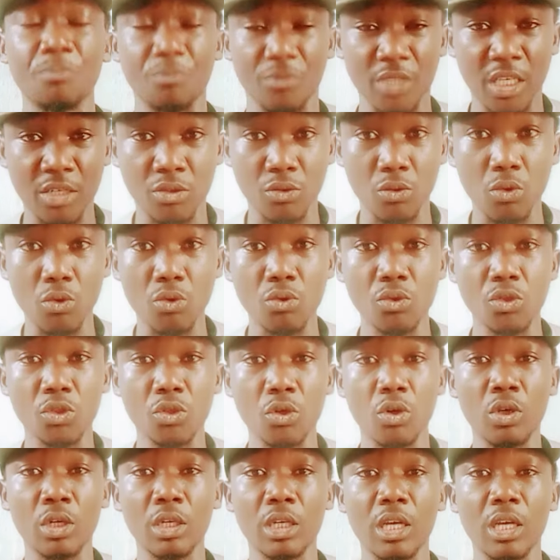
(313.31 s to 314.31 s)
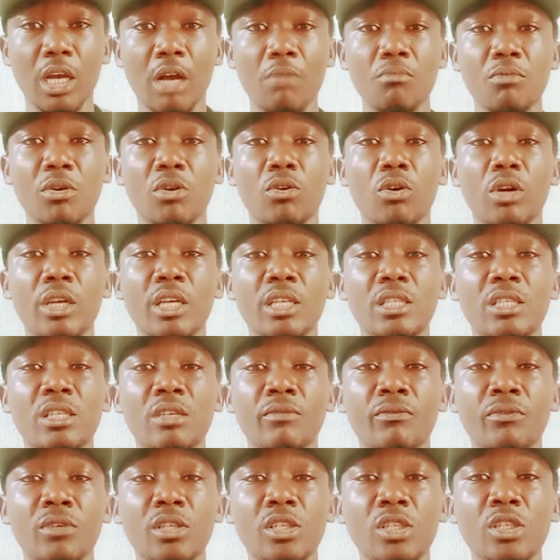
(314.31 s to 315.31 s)
a solution can be
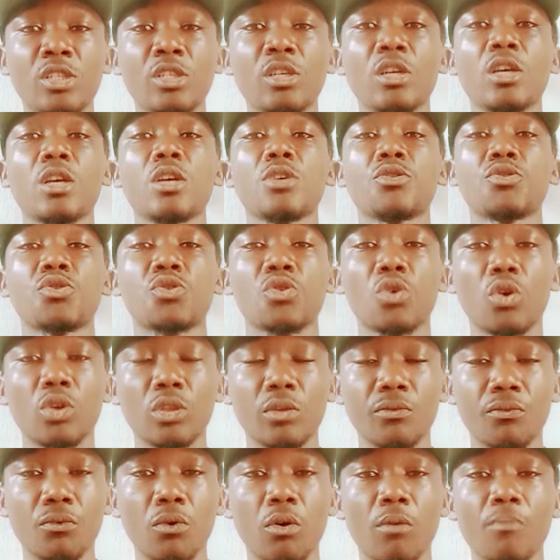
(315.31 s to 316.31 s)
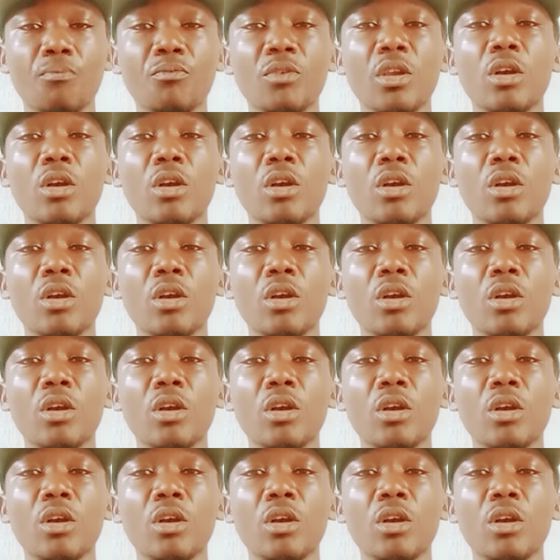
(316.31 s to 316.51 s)
collectively sought for.